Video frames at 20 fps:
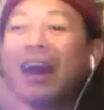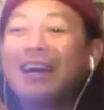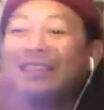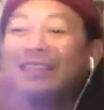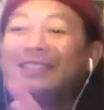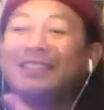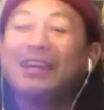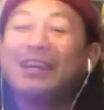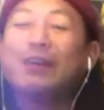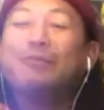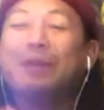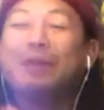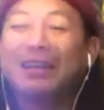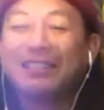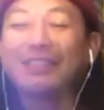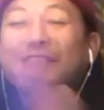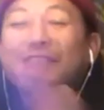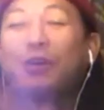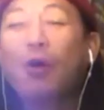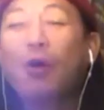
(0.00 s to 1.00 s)
sell my
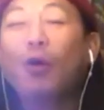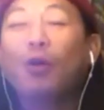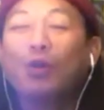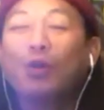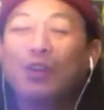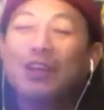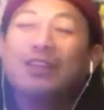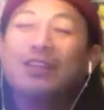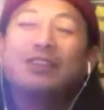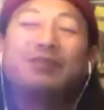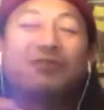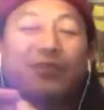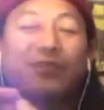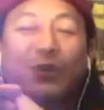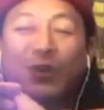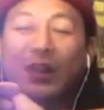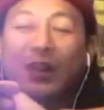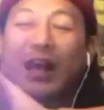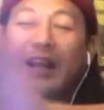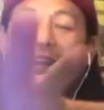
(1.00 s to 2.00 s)
soul
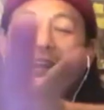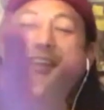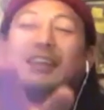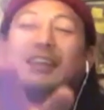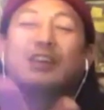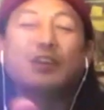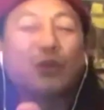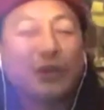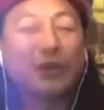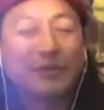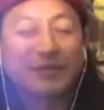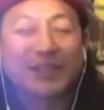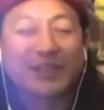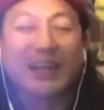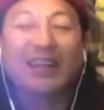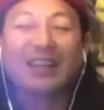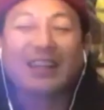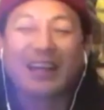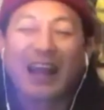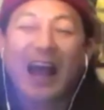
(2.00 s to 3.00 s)
for, like, you know what I'm
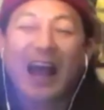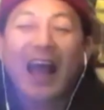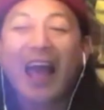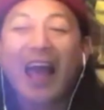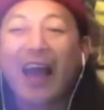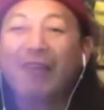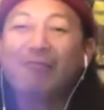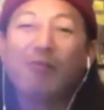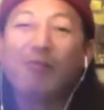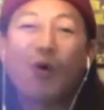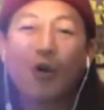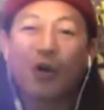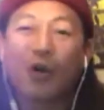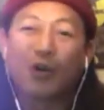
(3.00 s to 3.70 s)
saying? Like, I have morals.